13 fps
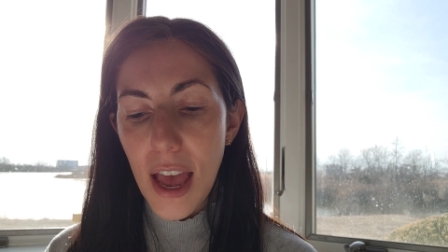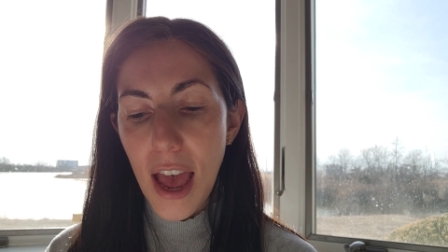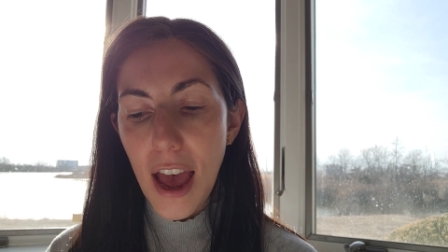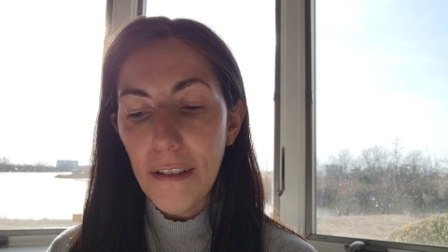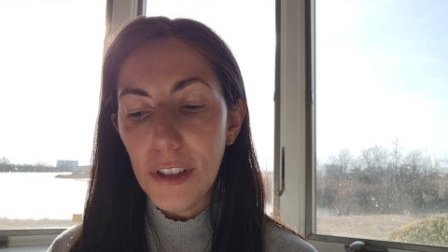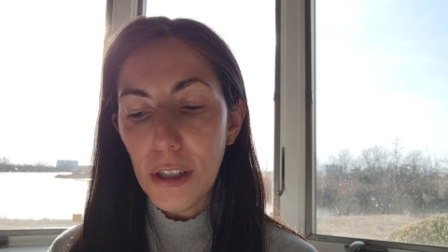
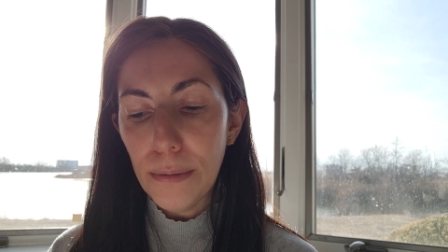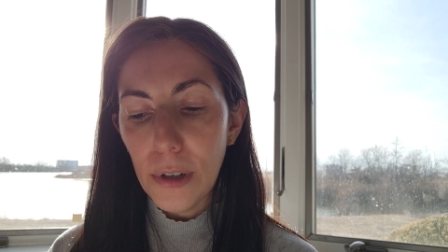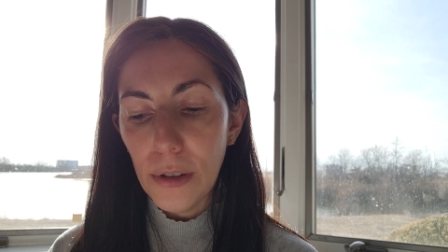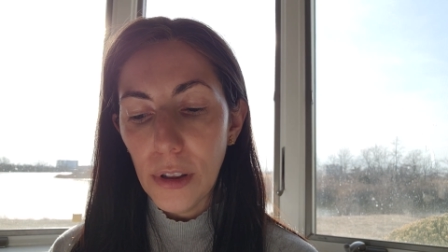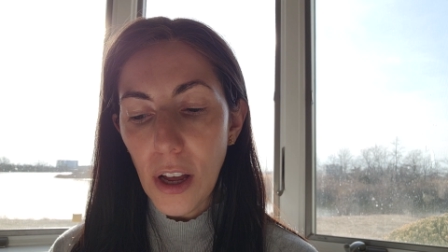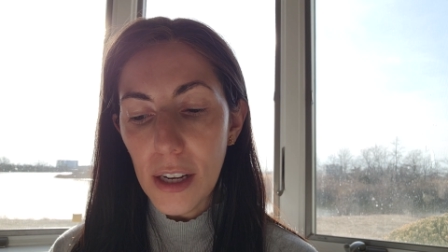After
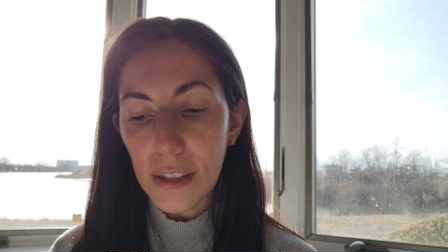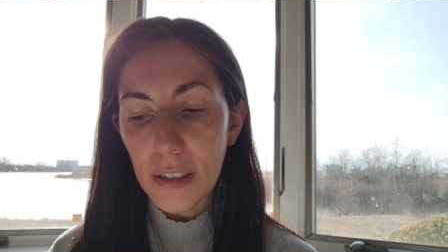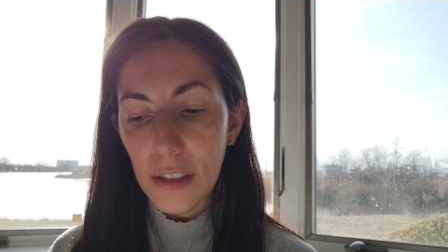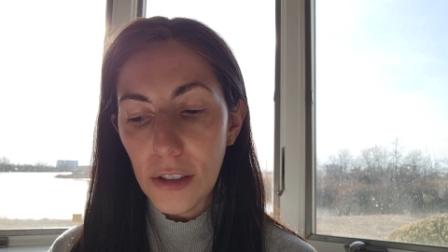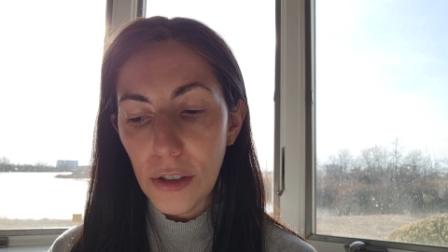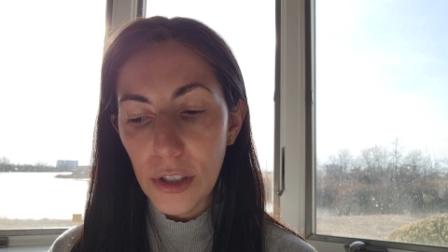prolonged
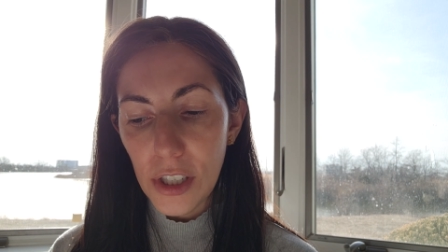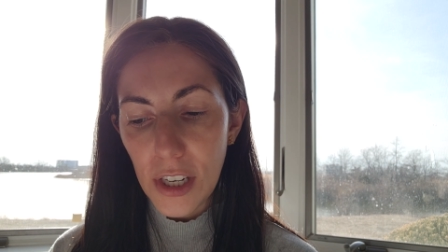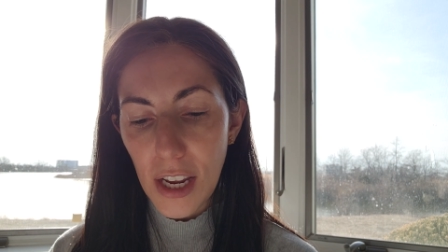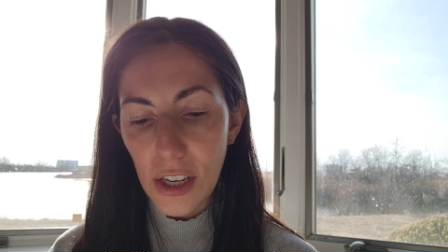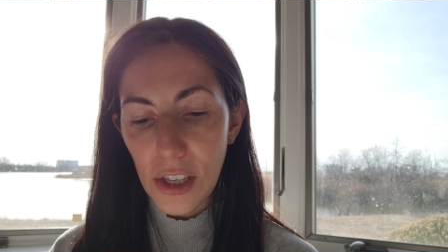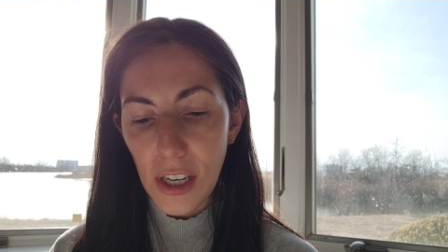
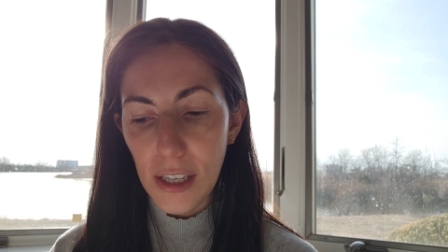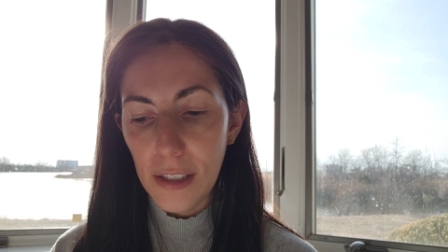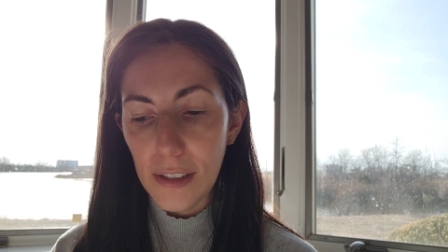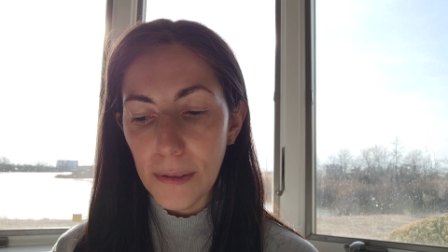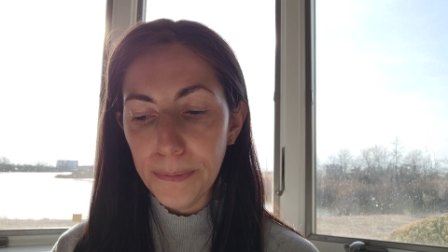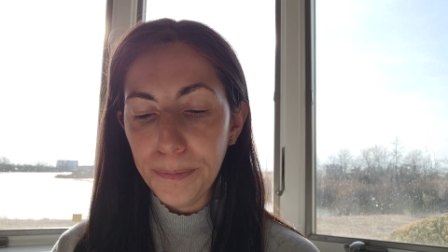
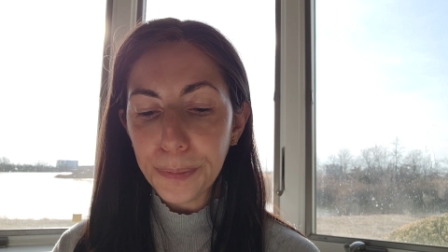negotiations,